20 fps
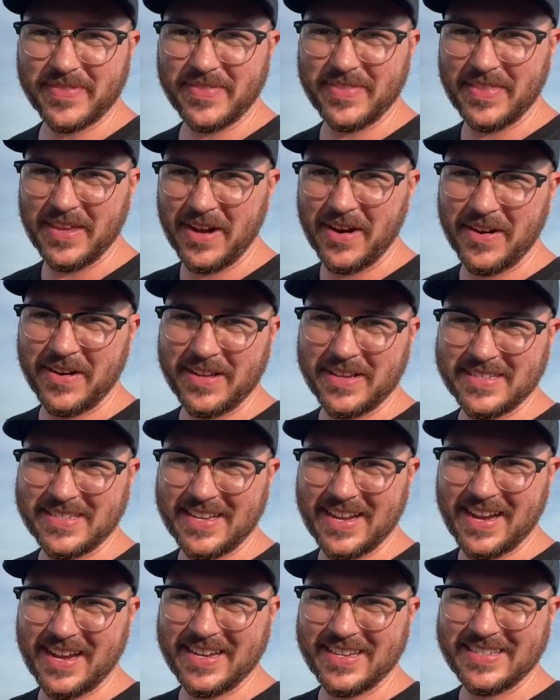There it is,
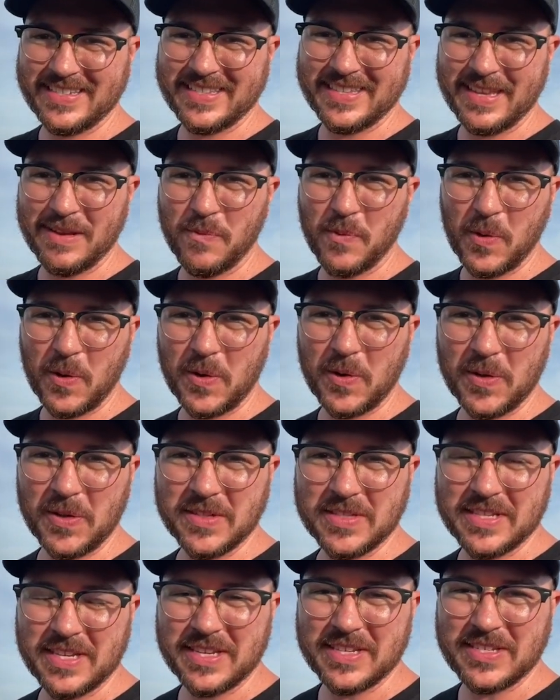guys, the world's
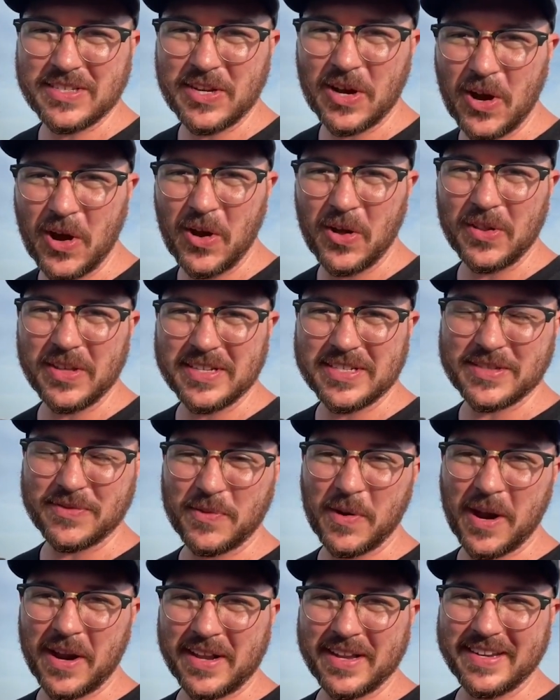tallest
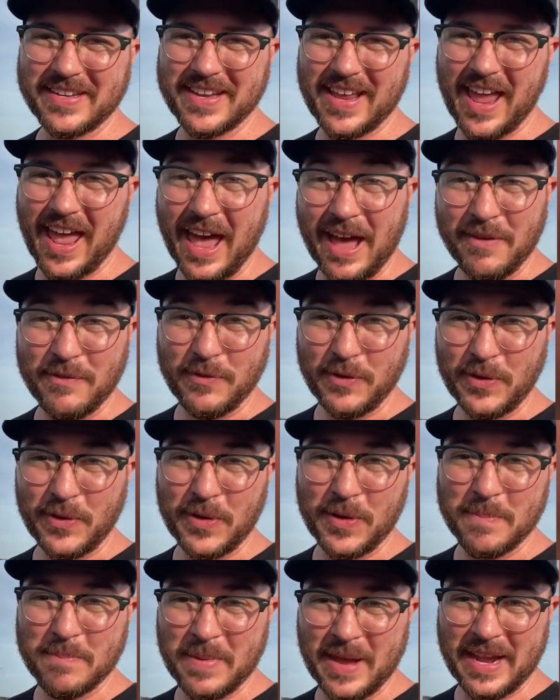rocket ever
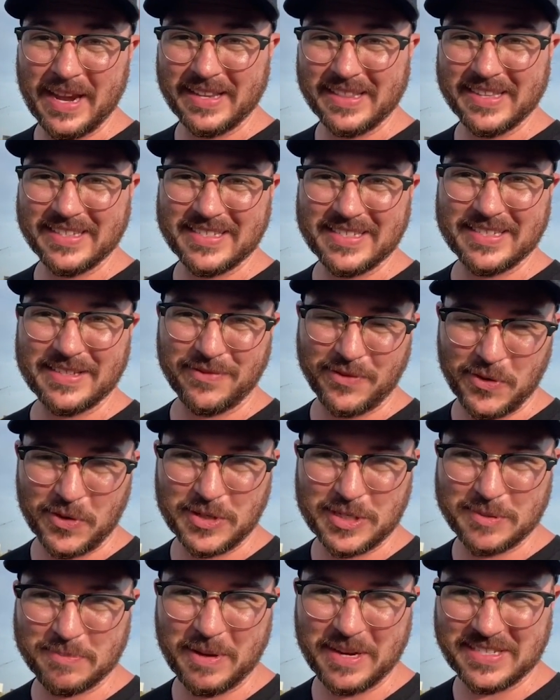made. This is, of course,
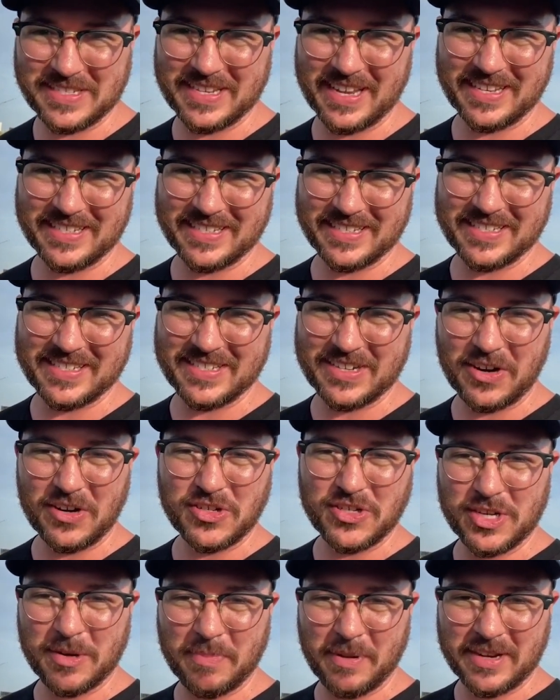SpaceX's
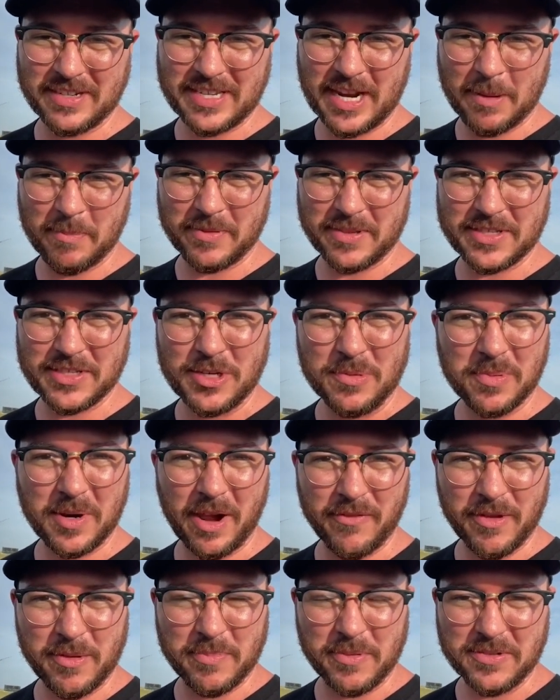Starship on top of the Super
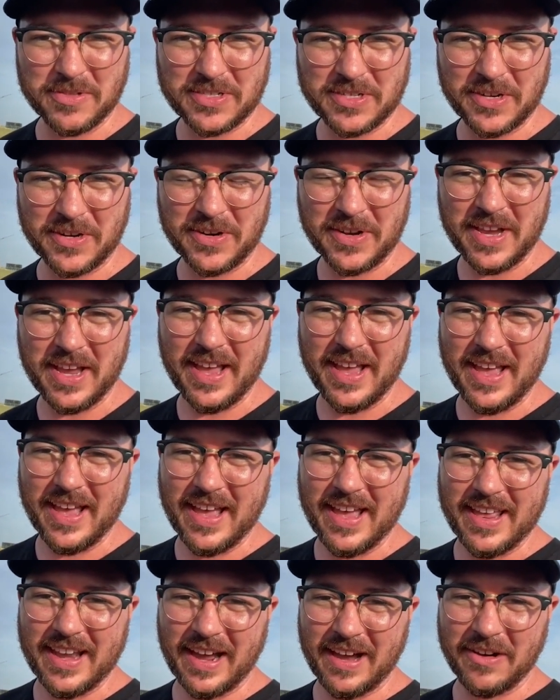Heavy booster.
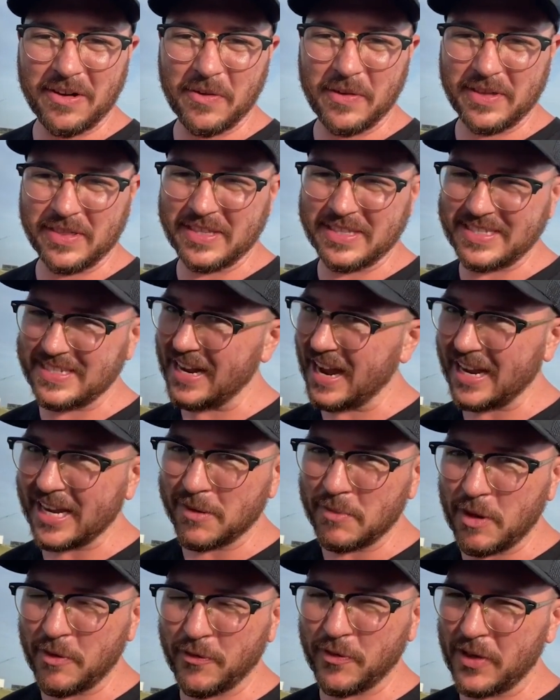Now, it's not going to
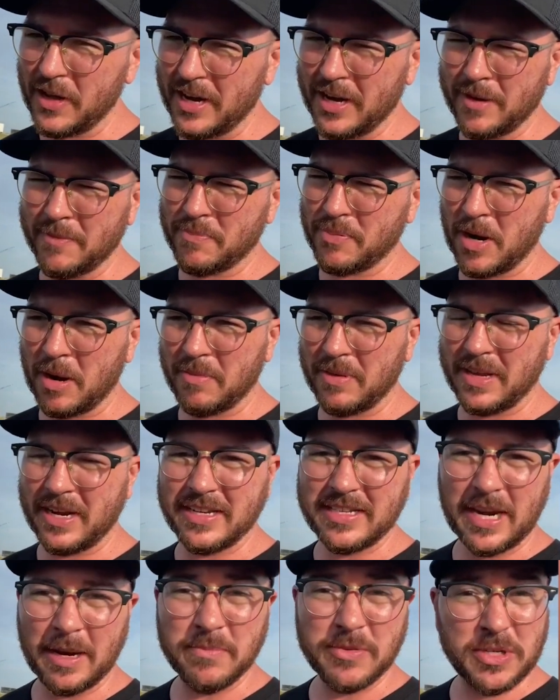be flying probably
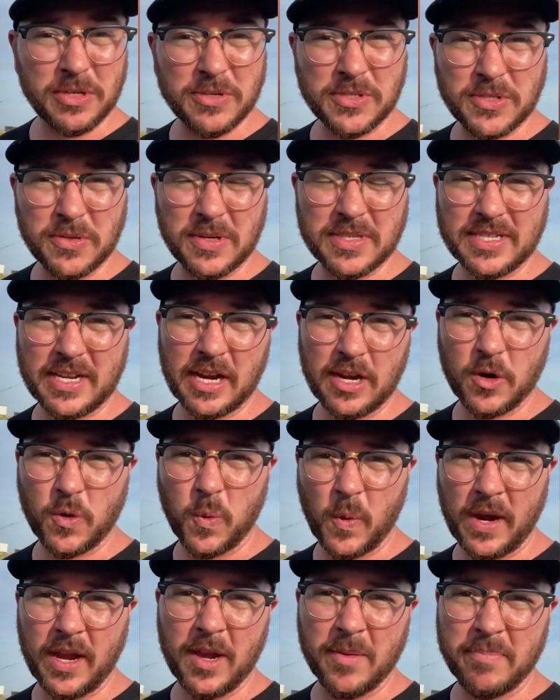anytime too soon. It's got
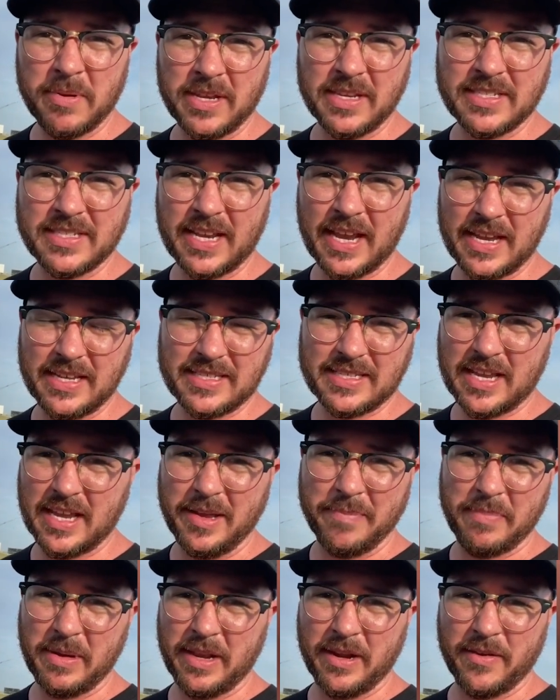quite a big test campaign